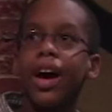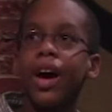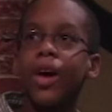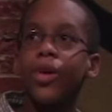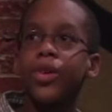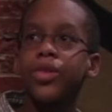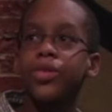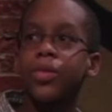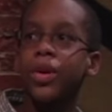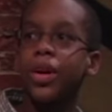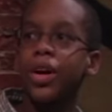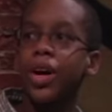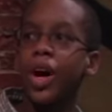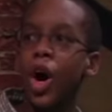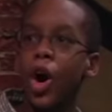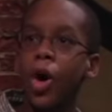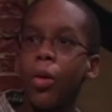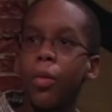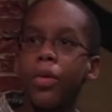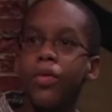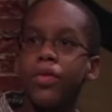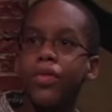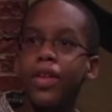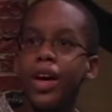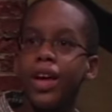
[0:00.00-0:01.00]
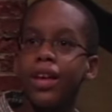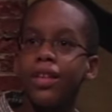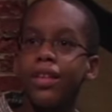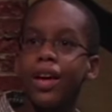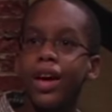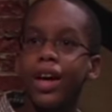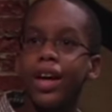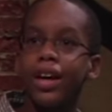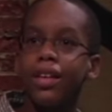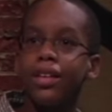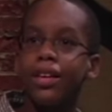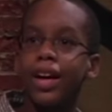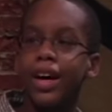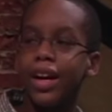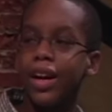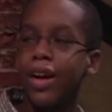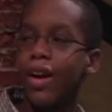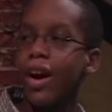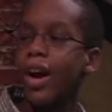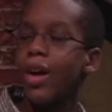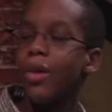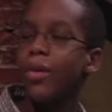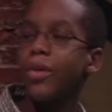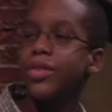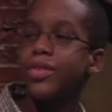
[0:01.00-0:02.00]
I always want to go, but then like later
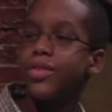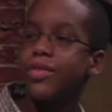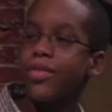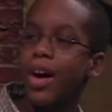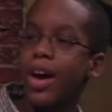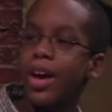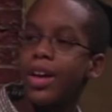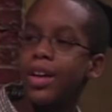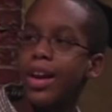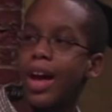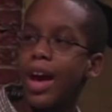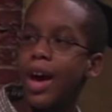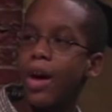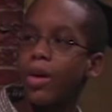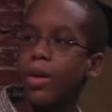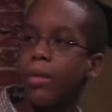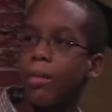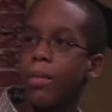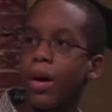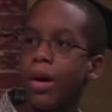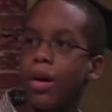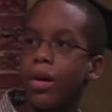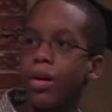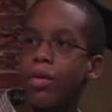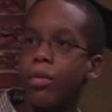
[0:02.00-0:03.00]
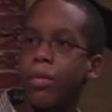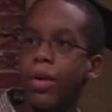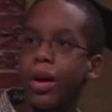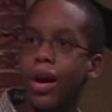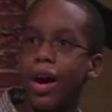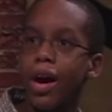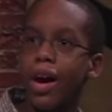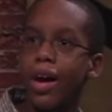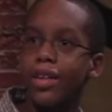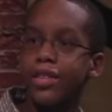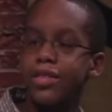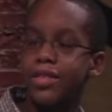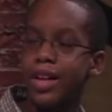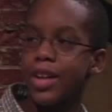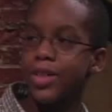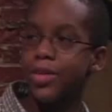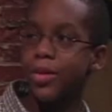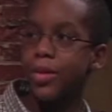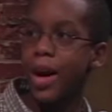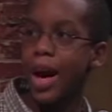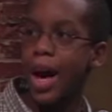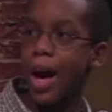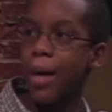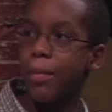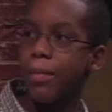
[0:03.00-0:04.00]
I always find out about, oh my gosh, that's
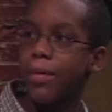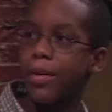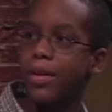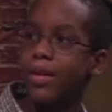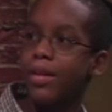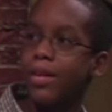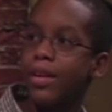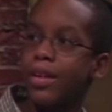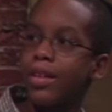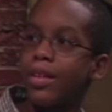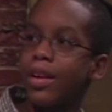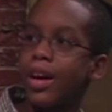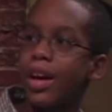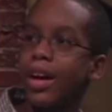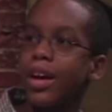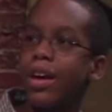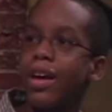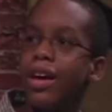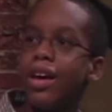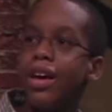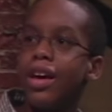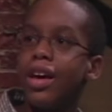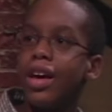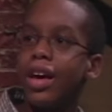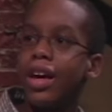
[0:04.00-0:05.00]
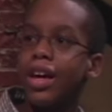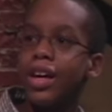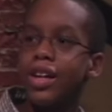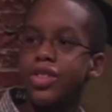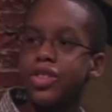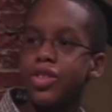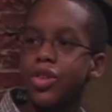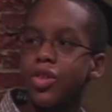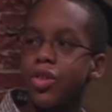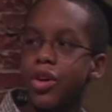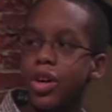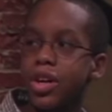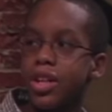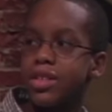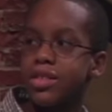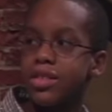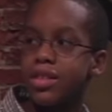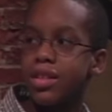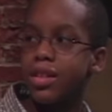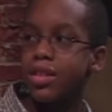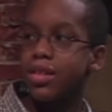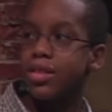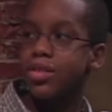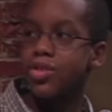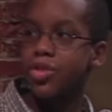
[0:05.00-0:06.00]
what happened, and like it gets
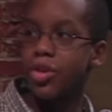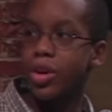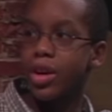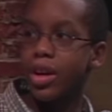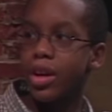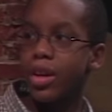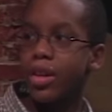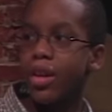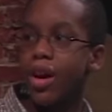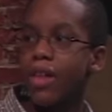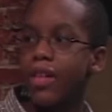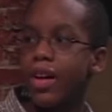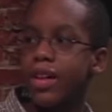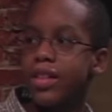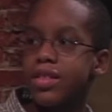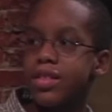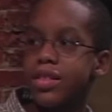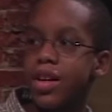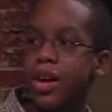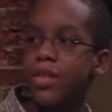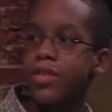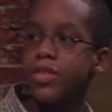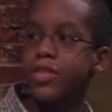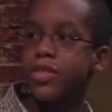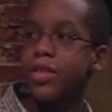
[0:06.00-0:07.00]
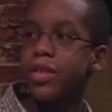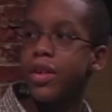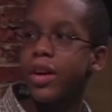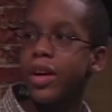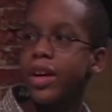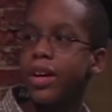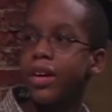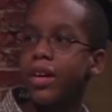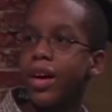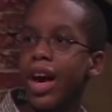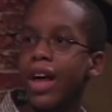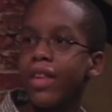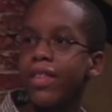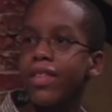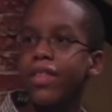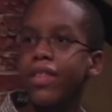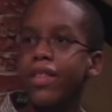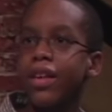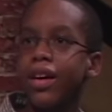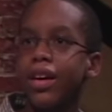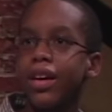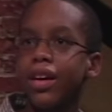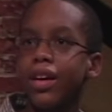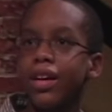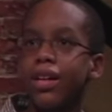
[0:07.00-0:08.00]
crazy and drinking and all that stuff. So like at
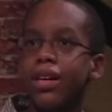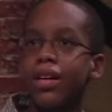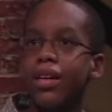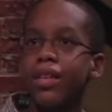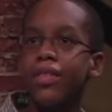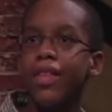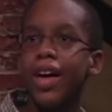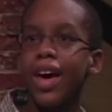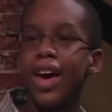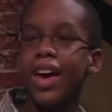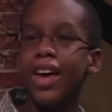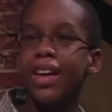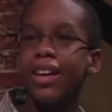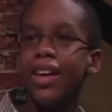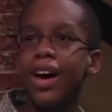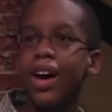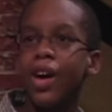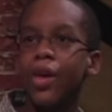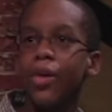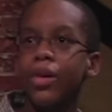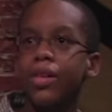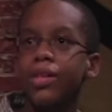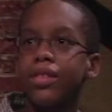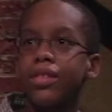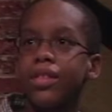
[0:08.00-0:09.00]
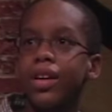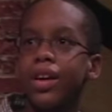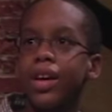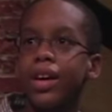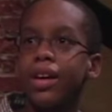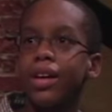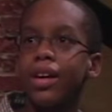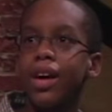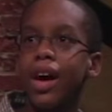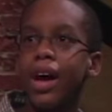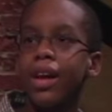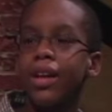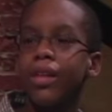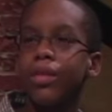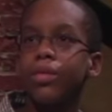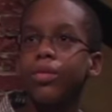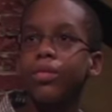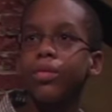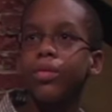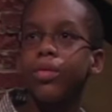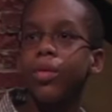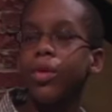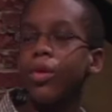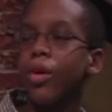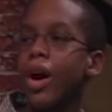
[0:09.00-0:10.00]
like the end, I always like I
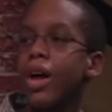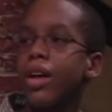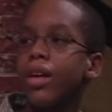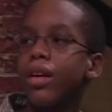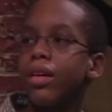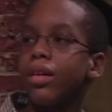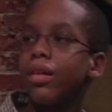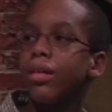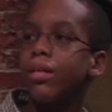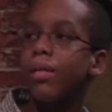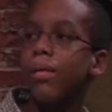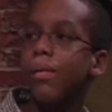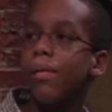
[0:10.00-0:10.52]
don't regret it.